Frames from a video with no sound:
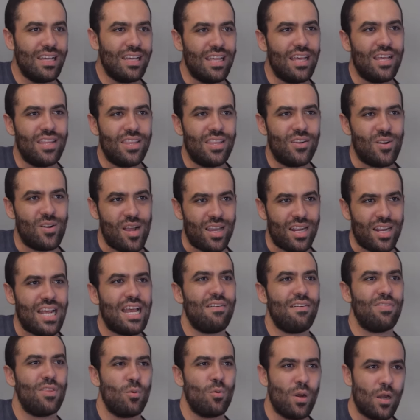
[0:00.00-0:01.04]
uh, they're not going to
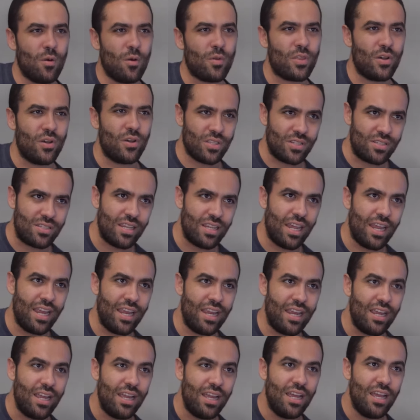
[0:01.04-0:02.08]
have the wherewithal to say